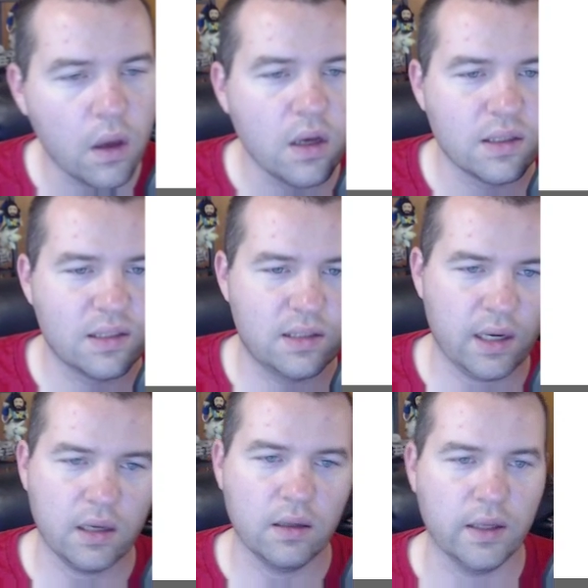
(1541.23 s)

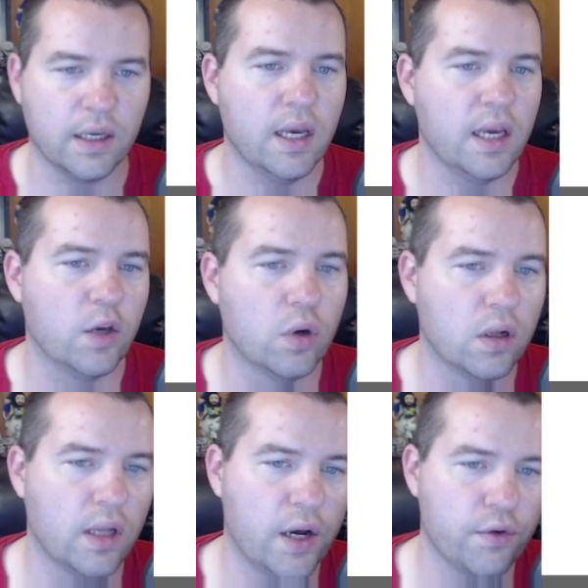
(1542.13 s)
Secondly, it will
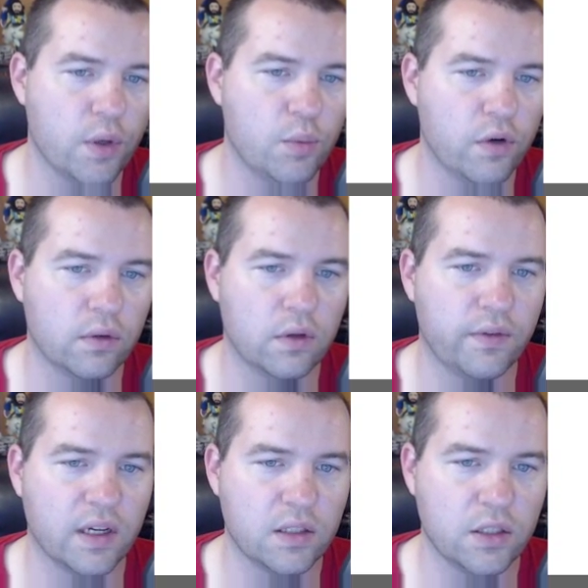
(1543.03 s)
allow the removal of
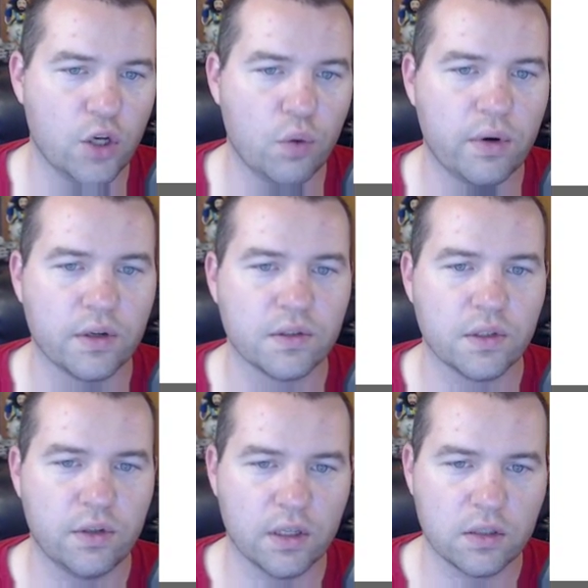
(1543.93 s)
ICO burns
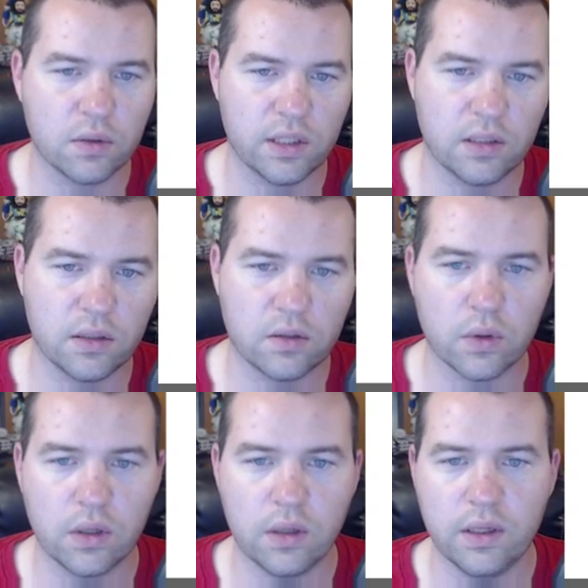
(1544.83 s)
address, which has
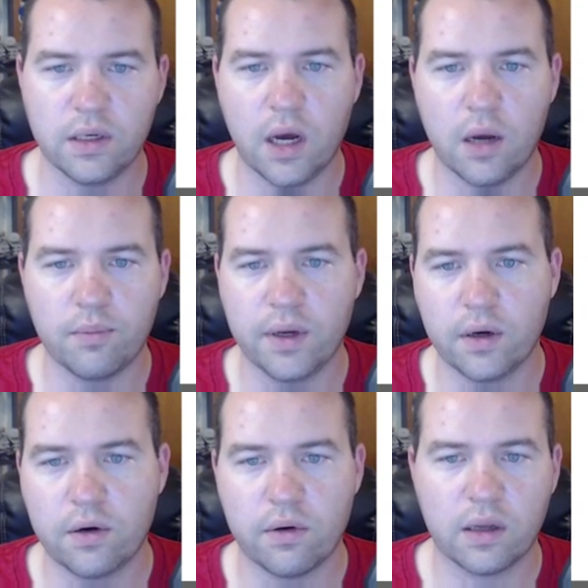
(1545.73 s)
historically not
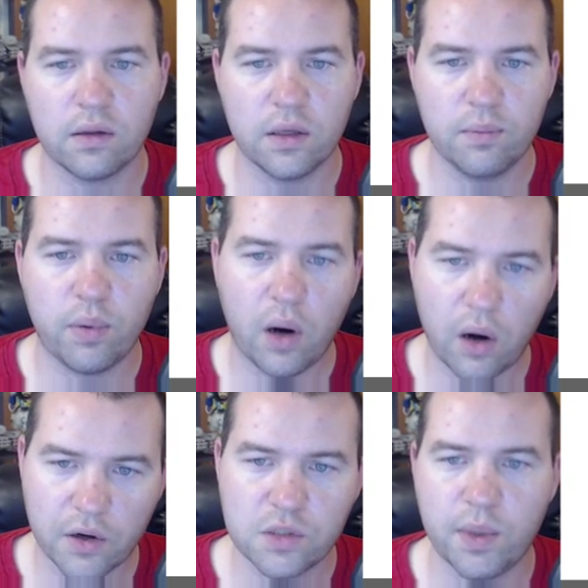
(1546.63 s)
been correctly
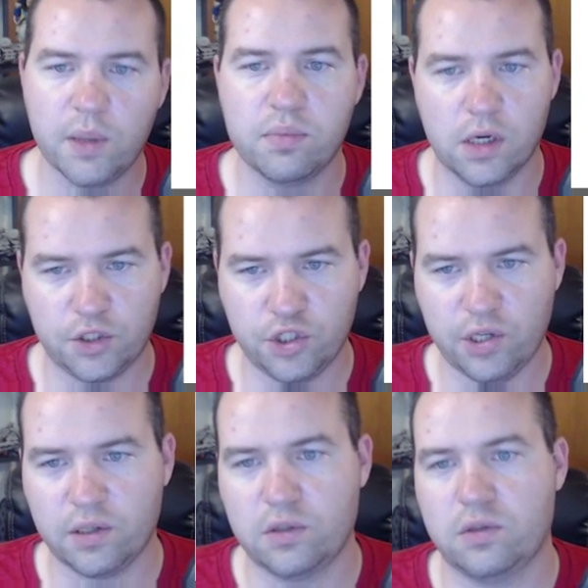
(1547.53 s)
parsed by
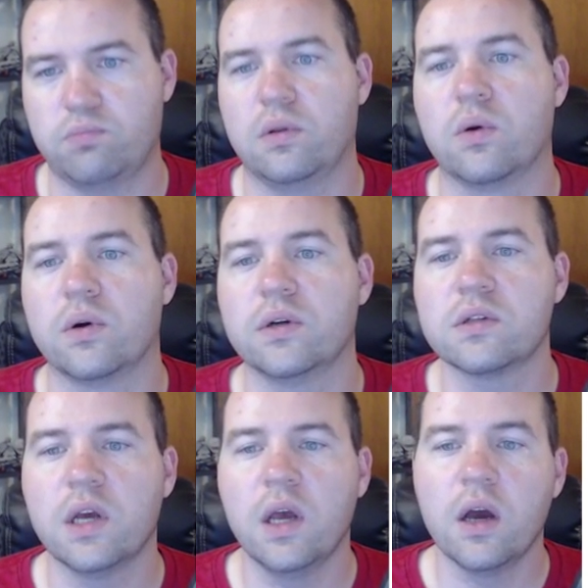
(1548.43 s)
blockchain
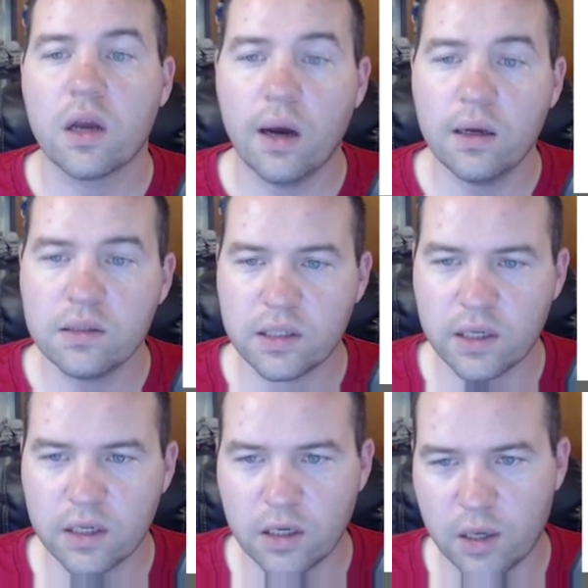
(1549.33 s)
explorers,
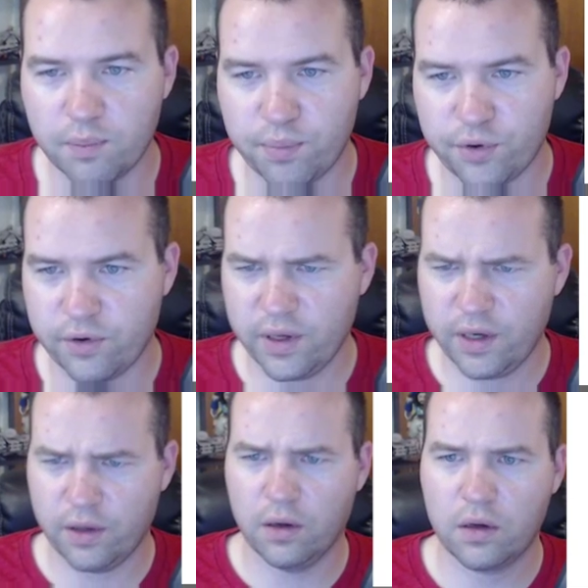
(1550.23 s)
causing a
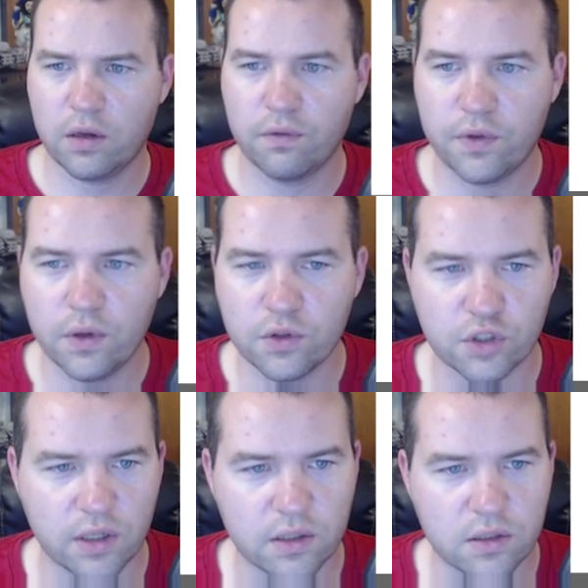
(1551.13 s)
perennial
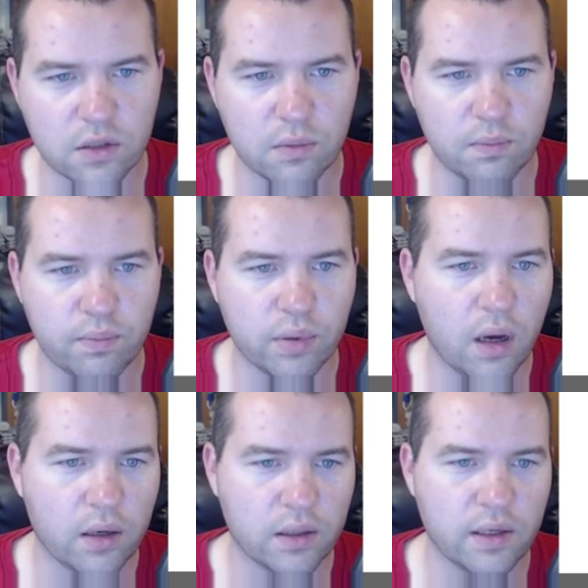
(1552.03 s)
confusion as to the
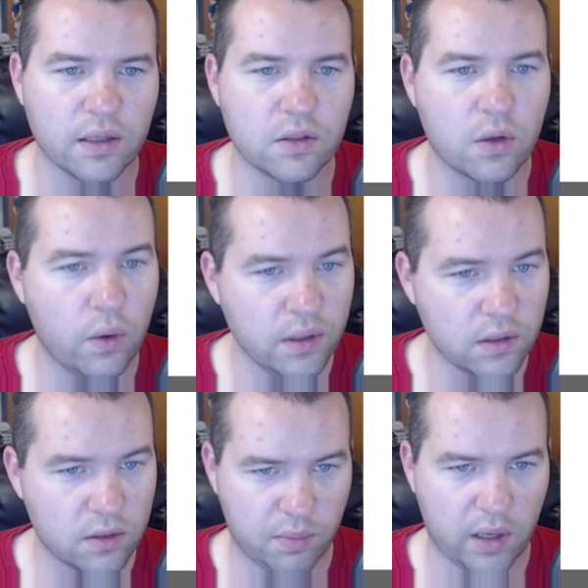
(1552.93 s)
BlockNet's coin
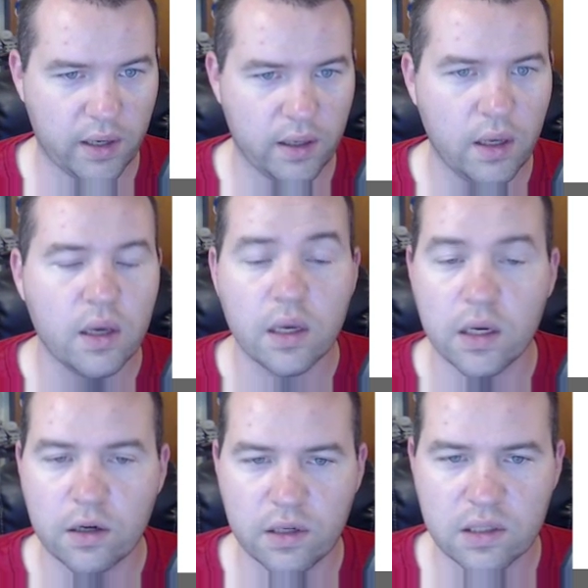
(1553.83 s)
supply.
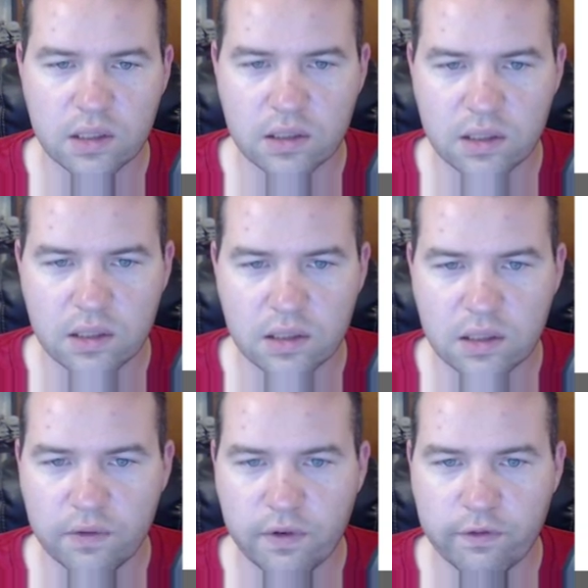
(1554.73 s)
Increased
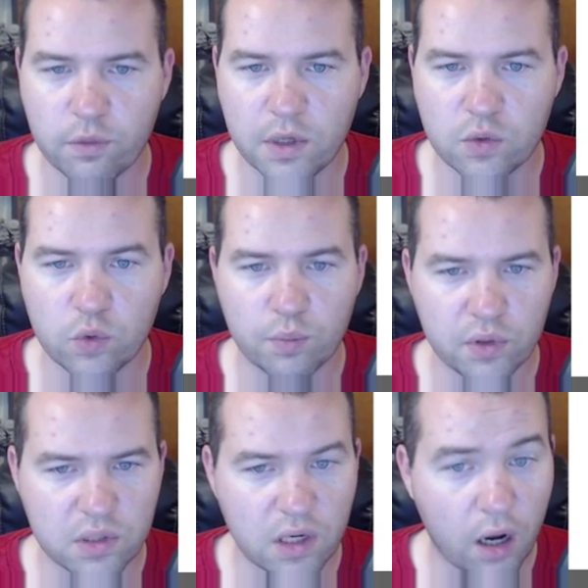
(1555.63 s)
consistency of information will
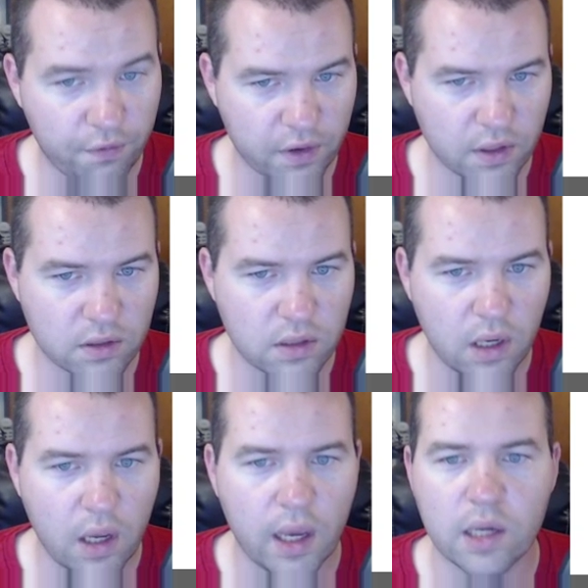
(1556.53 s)
boost confidence
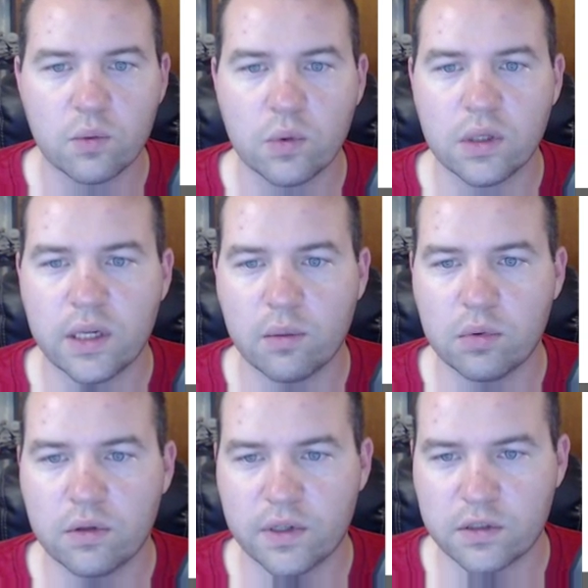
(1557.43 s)
and will
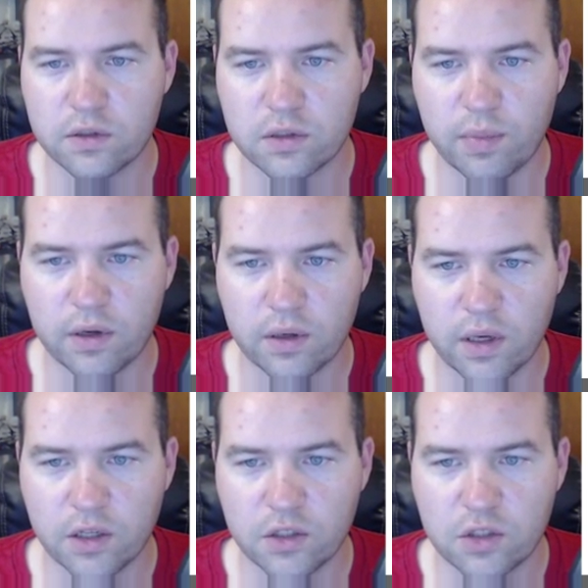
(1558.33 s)
enable investors to better
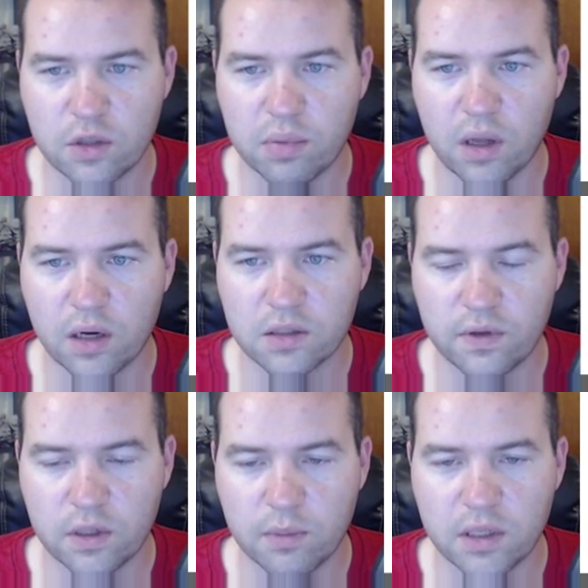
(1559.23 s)
gauge the block's
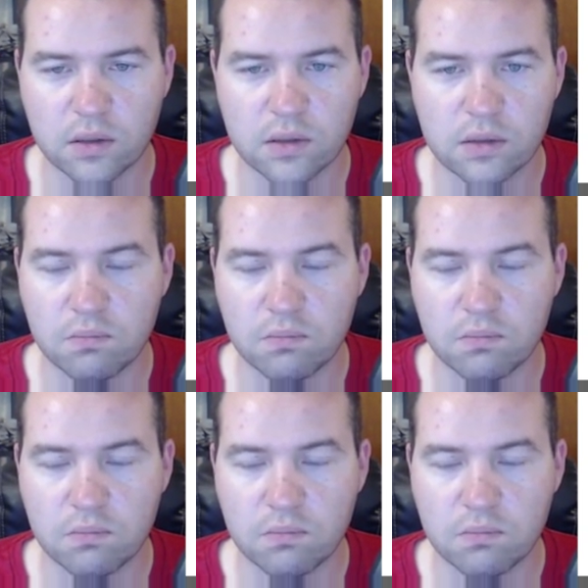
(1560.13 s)
fundamentals.